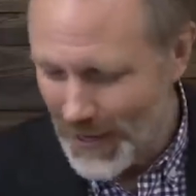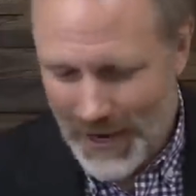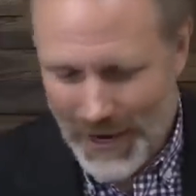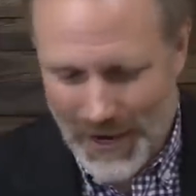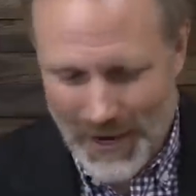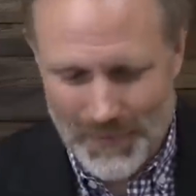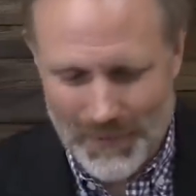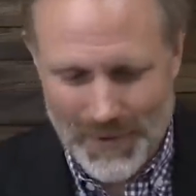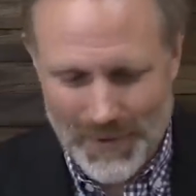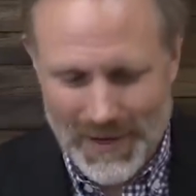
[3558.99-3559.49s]

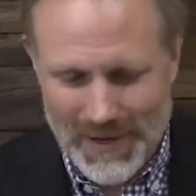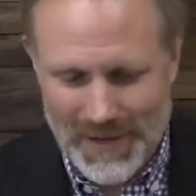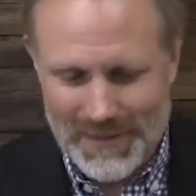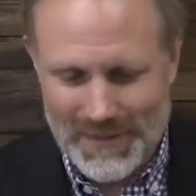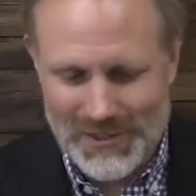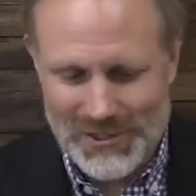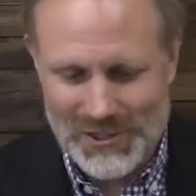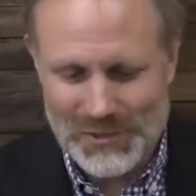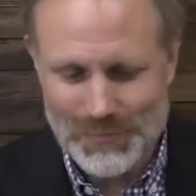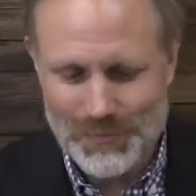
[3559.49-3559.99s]
Um,
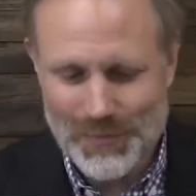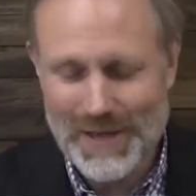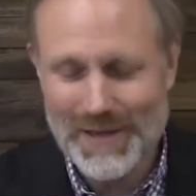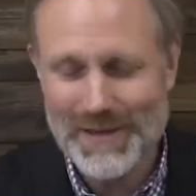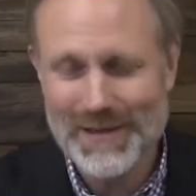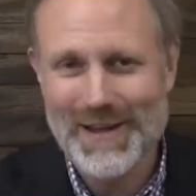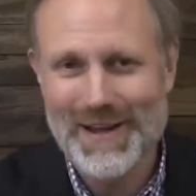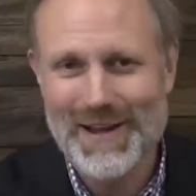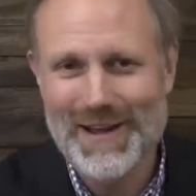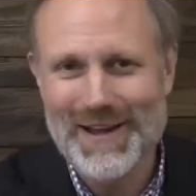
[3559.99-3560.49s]
this has
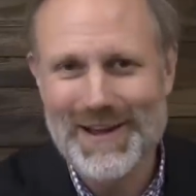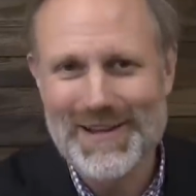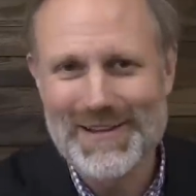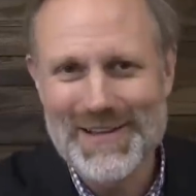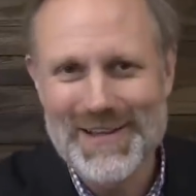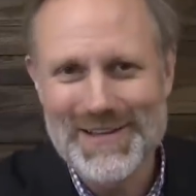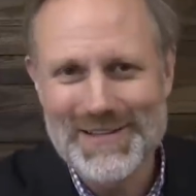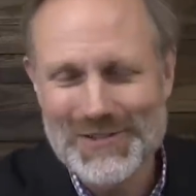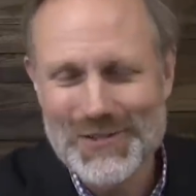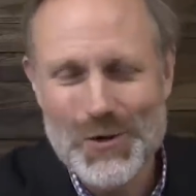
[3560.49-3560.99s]
been a,
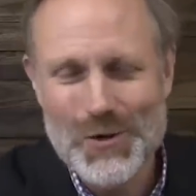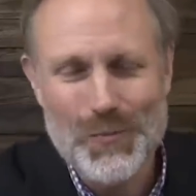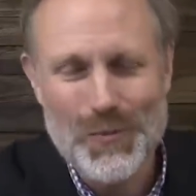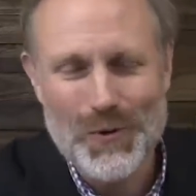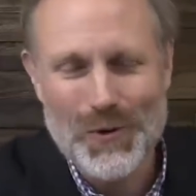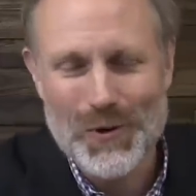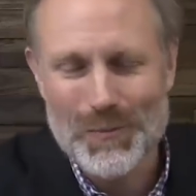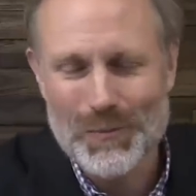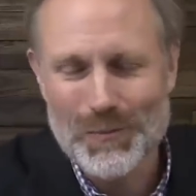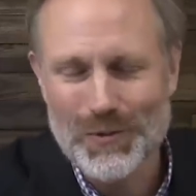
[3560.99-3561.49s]
a,
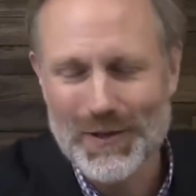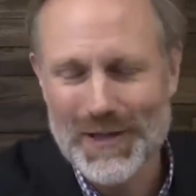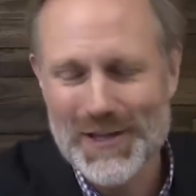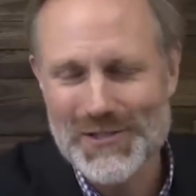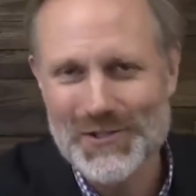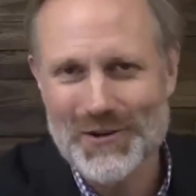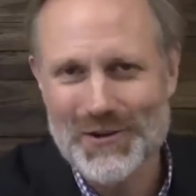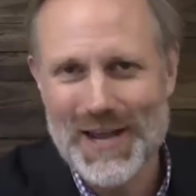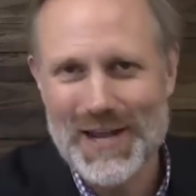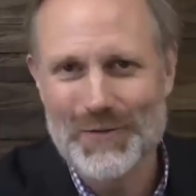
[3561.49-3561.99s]
super
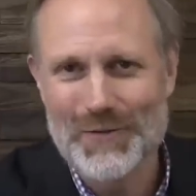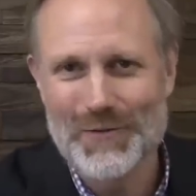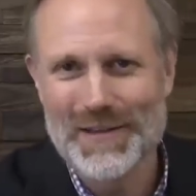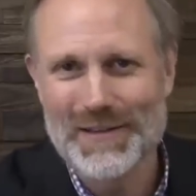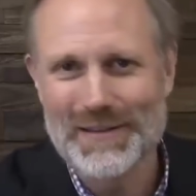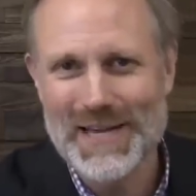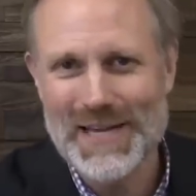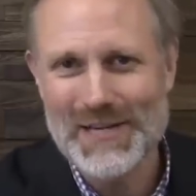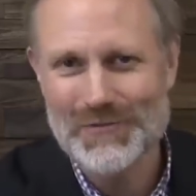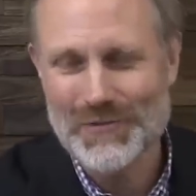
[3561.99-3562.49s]
pleasure,
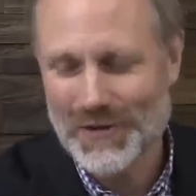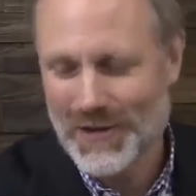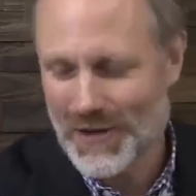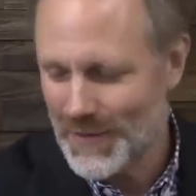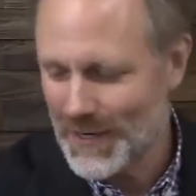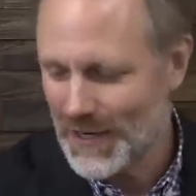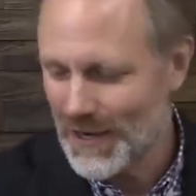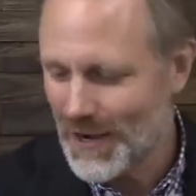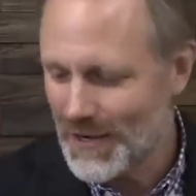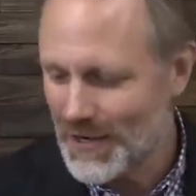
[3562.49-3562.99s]
Edwin. Thanks for
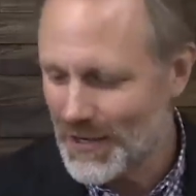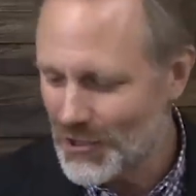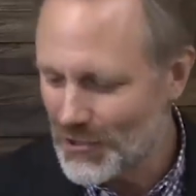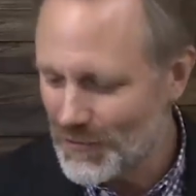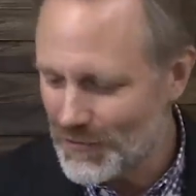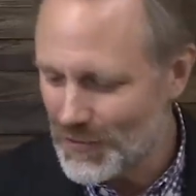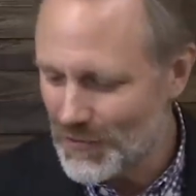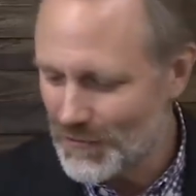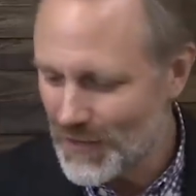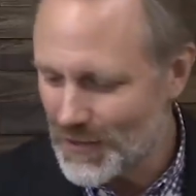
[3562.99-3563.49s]
coming on, and
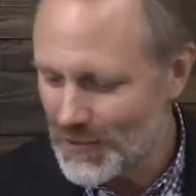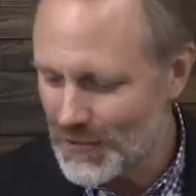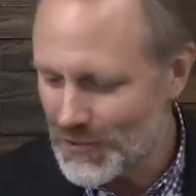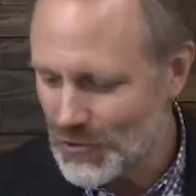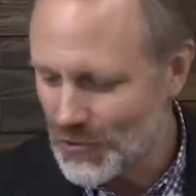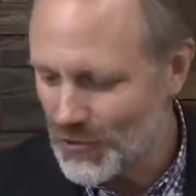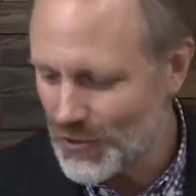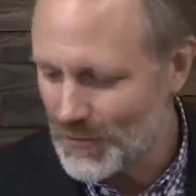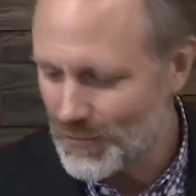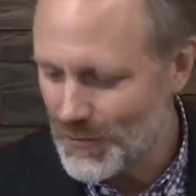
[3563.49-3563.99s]
you have
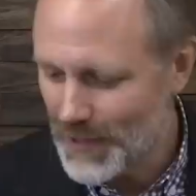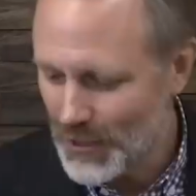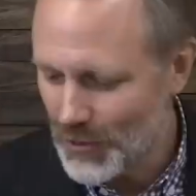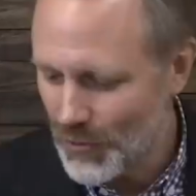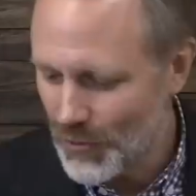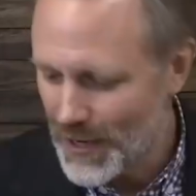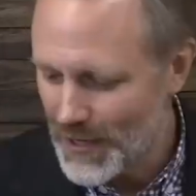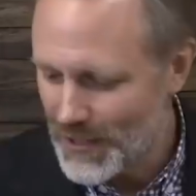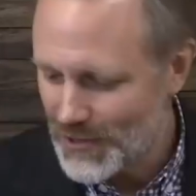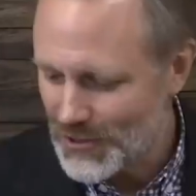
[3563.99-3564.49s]
underscored in many
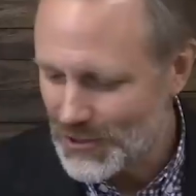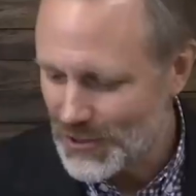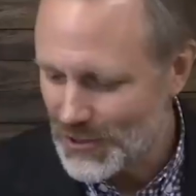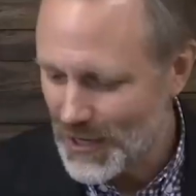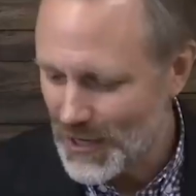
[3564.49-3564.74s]
ways.